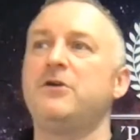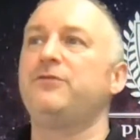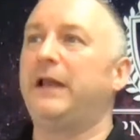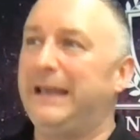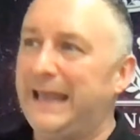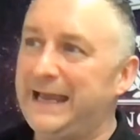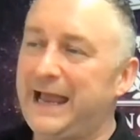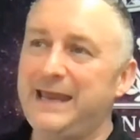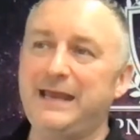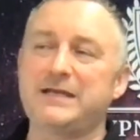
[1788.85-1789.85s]
the leg
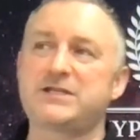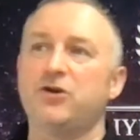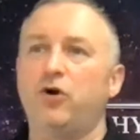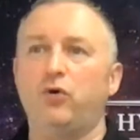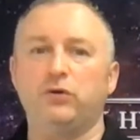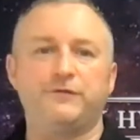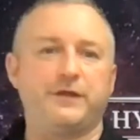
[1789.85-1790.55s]
aches, all of the